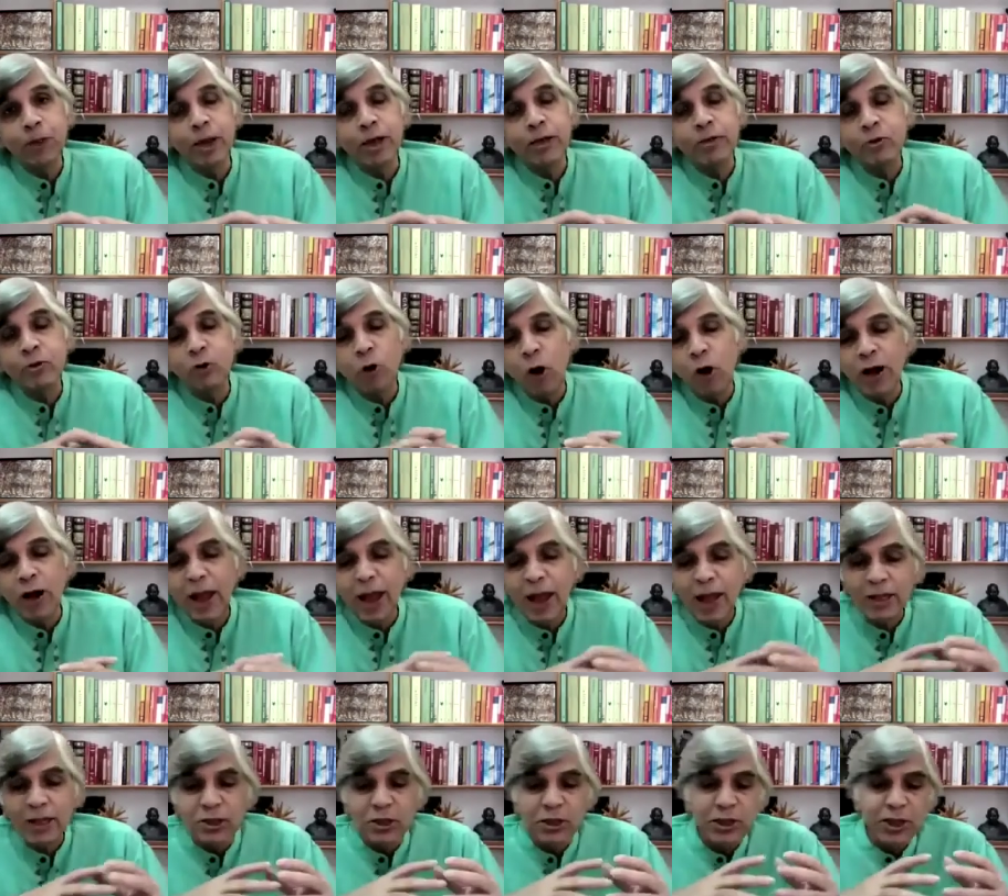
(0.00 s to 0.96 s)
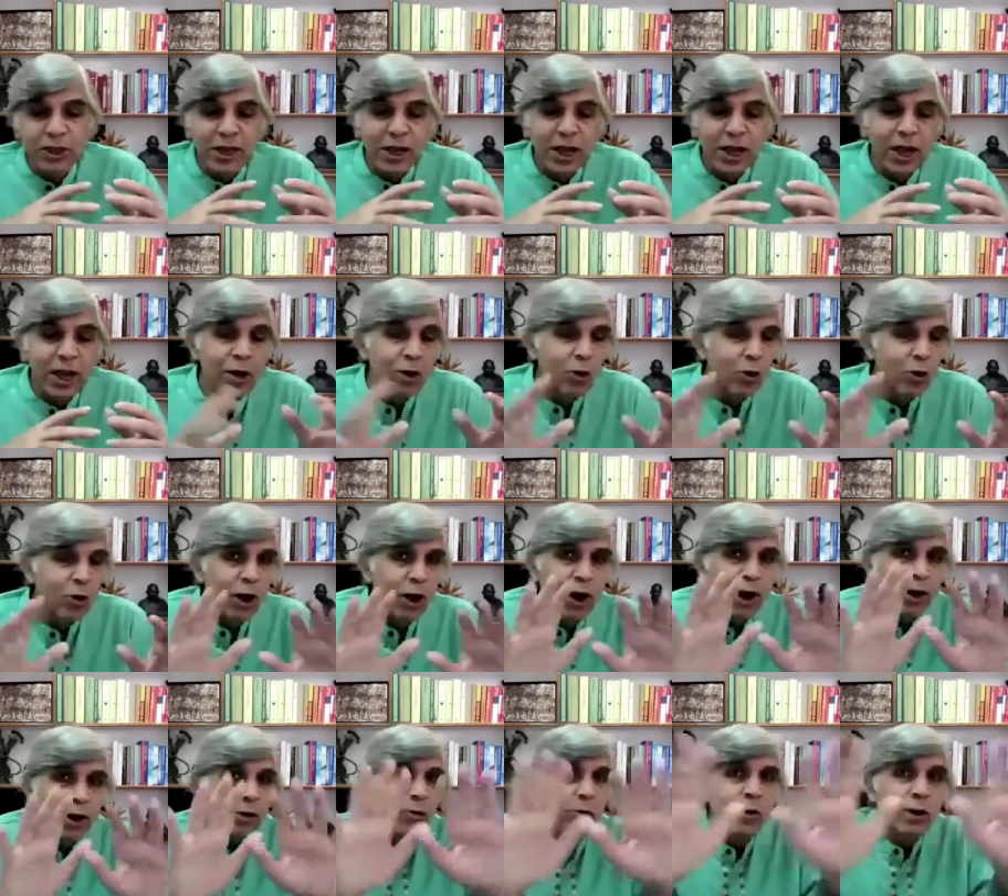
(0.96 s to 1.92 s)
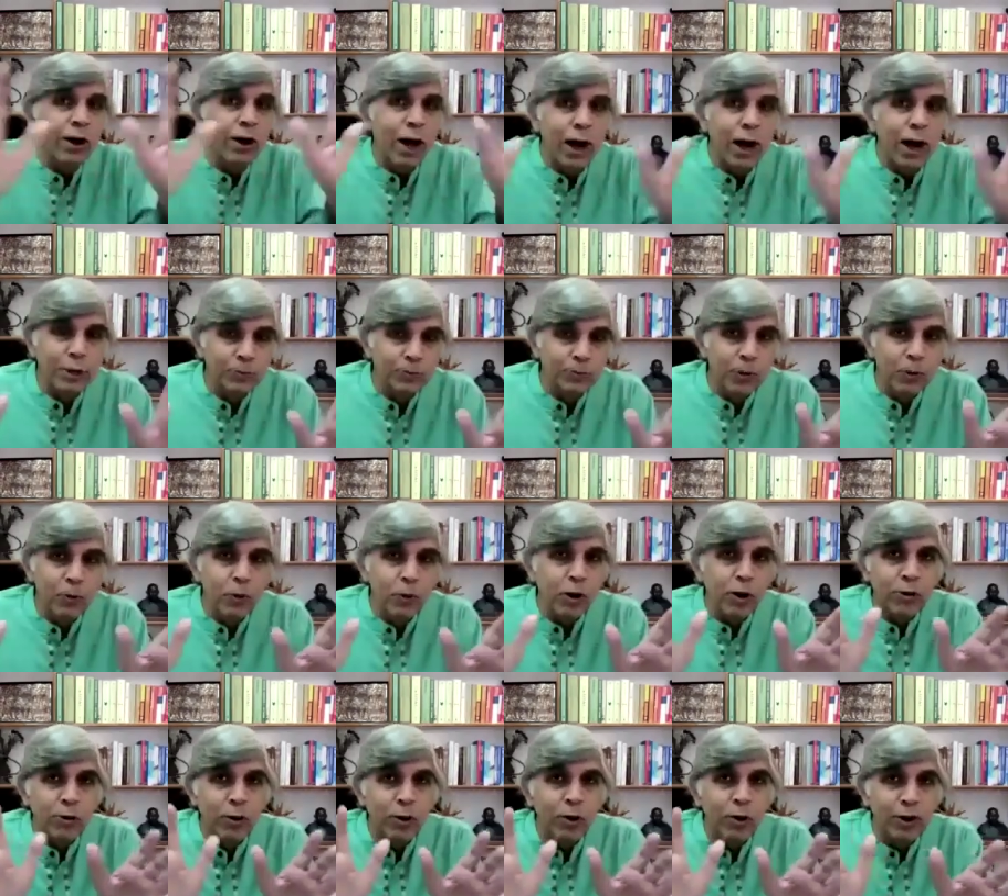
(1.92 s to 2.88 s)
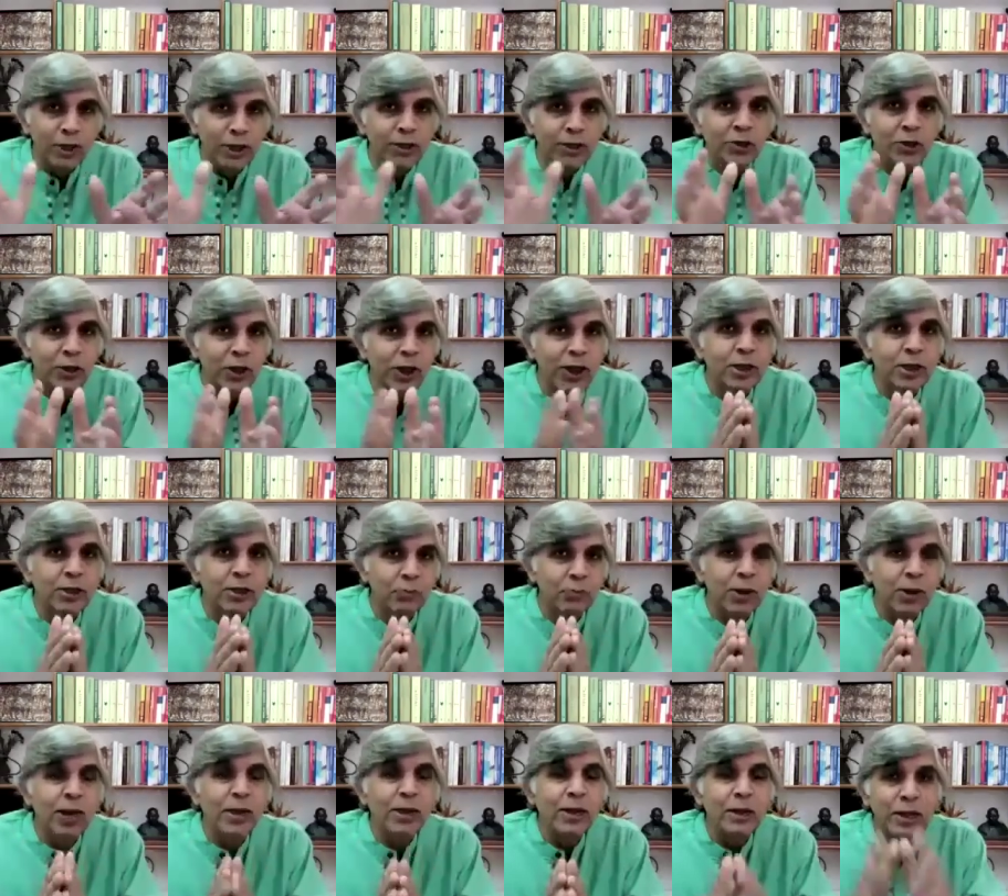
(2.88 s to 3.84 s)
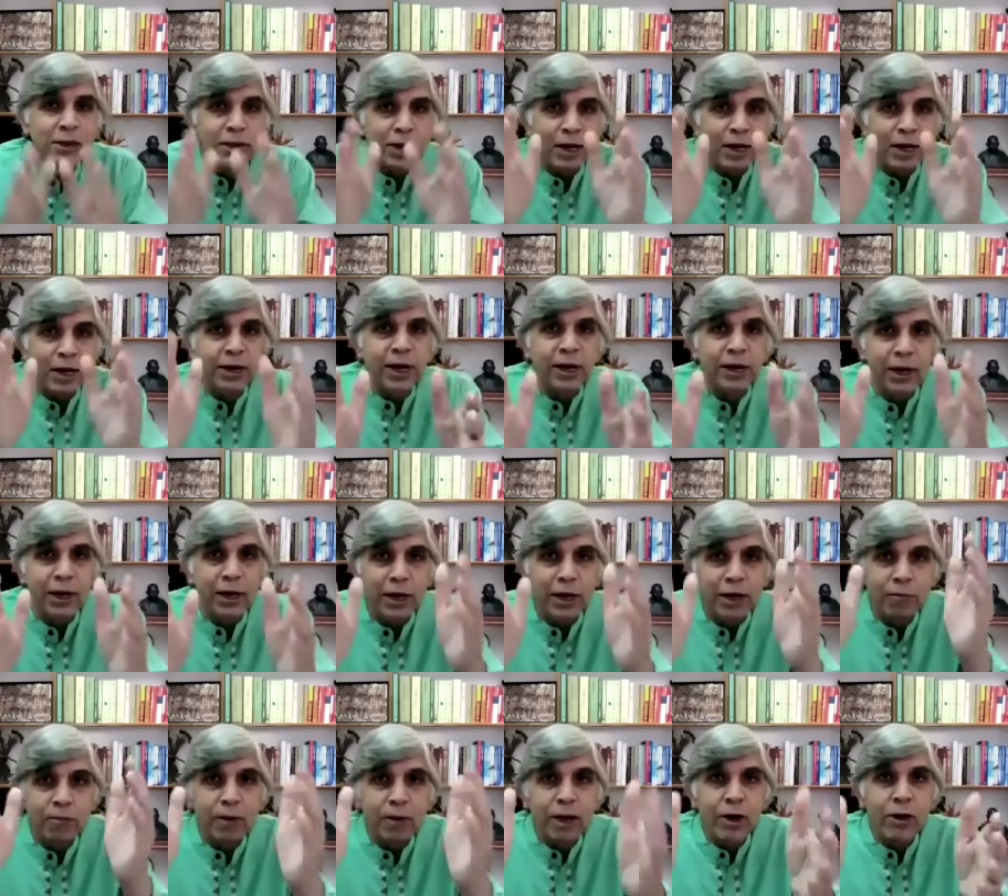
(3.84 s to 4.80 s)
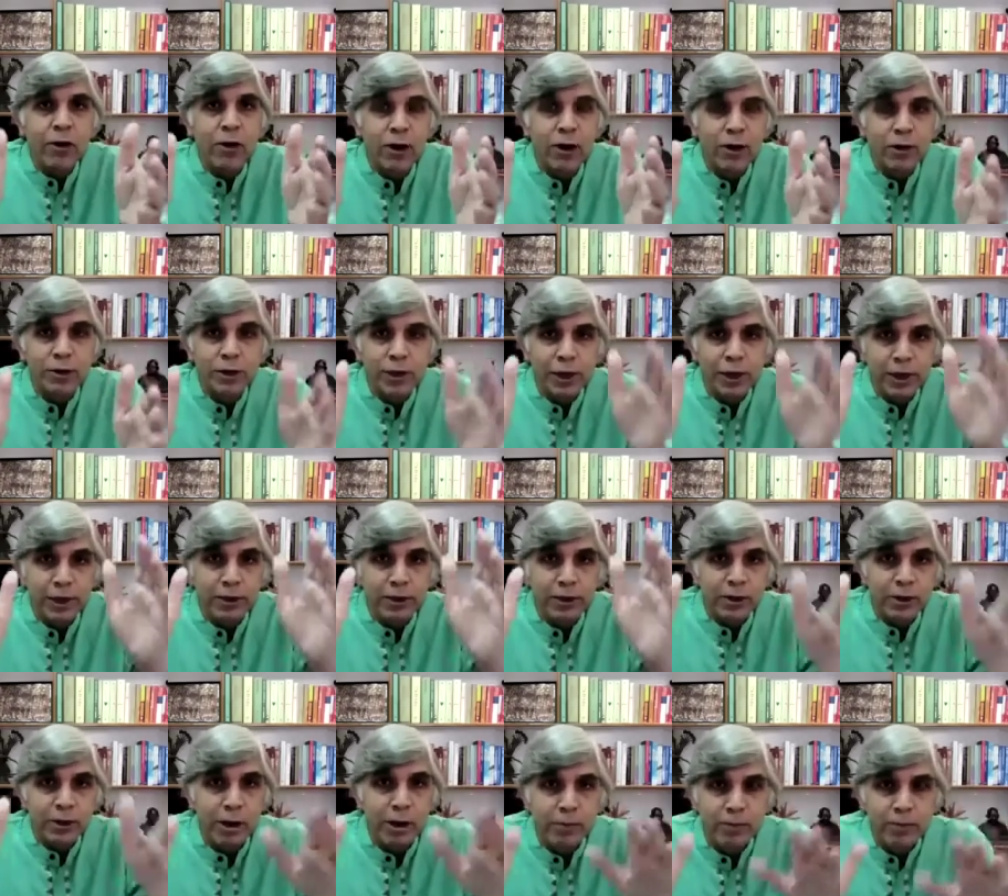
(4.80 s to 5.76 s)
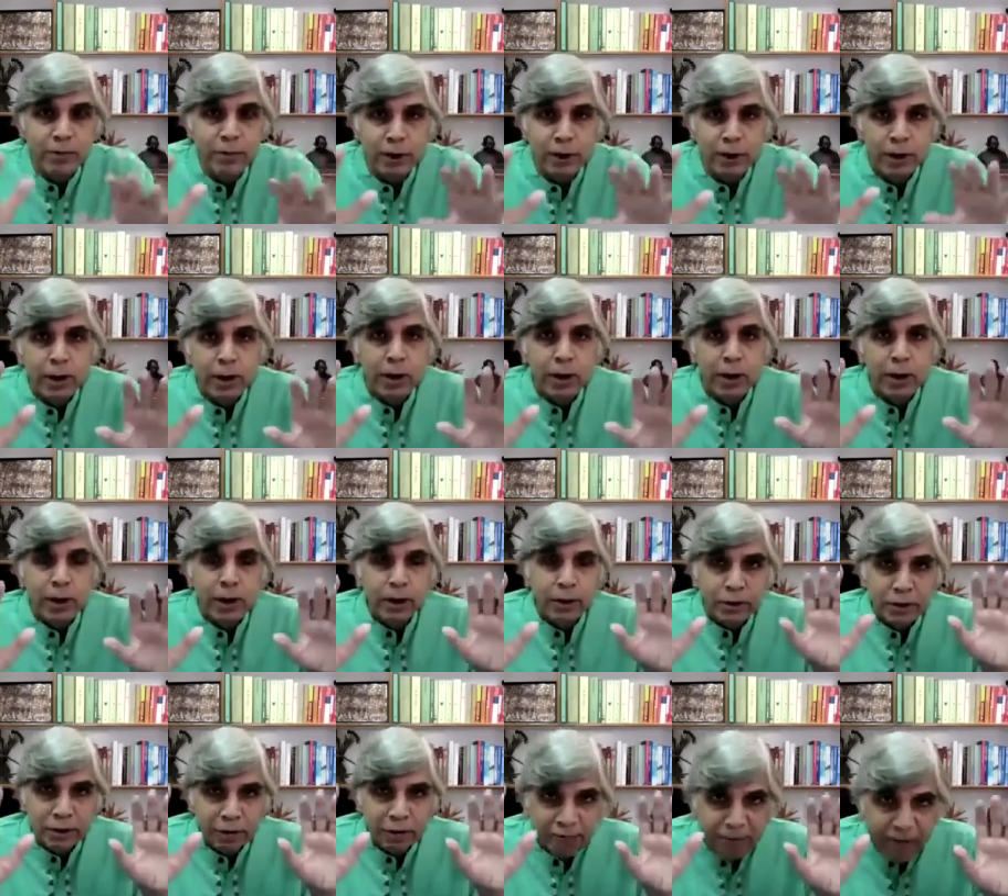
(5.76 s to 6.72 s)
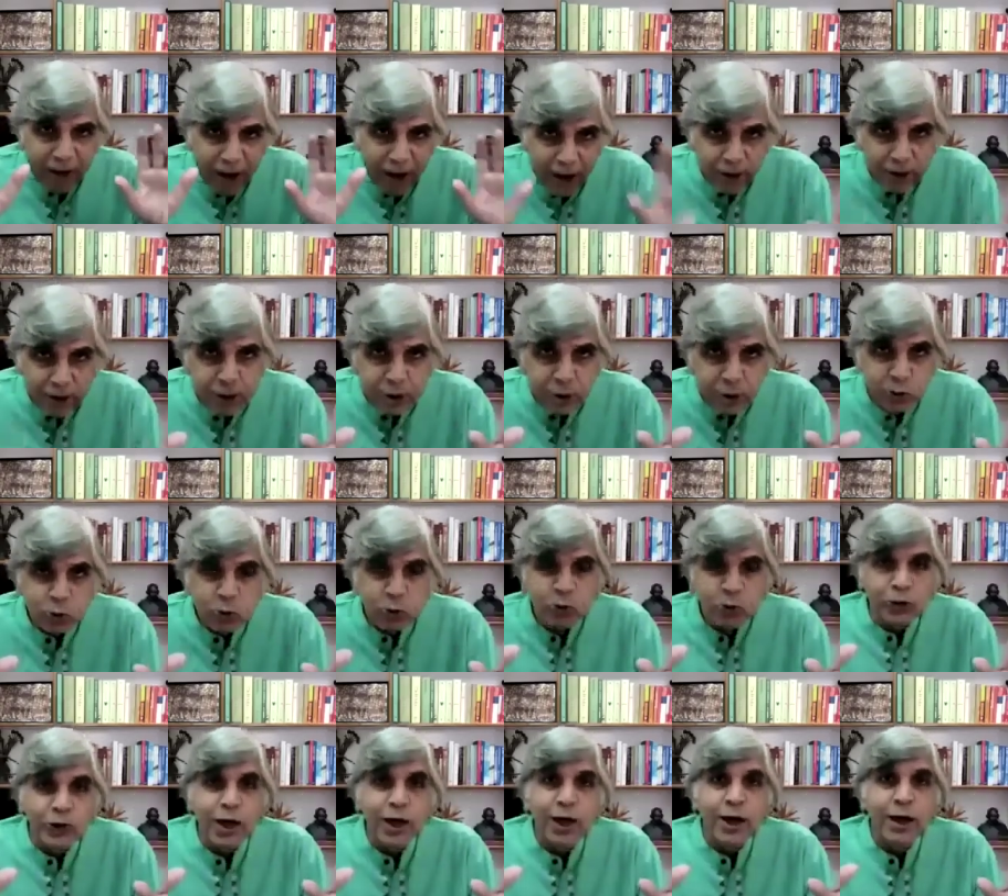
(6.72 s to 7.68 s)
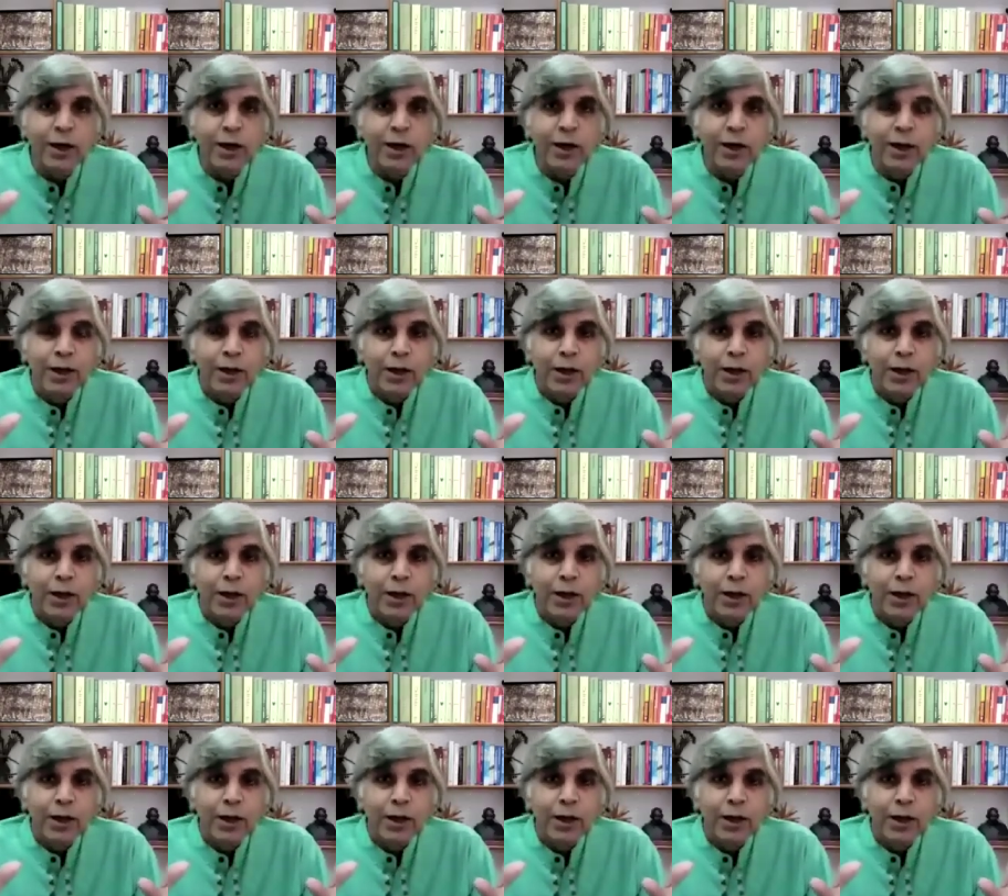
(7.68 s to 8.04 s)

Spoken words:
It's called HCLO, and don't ask me what all these things mean. These are technical biological terms. Suffice it to say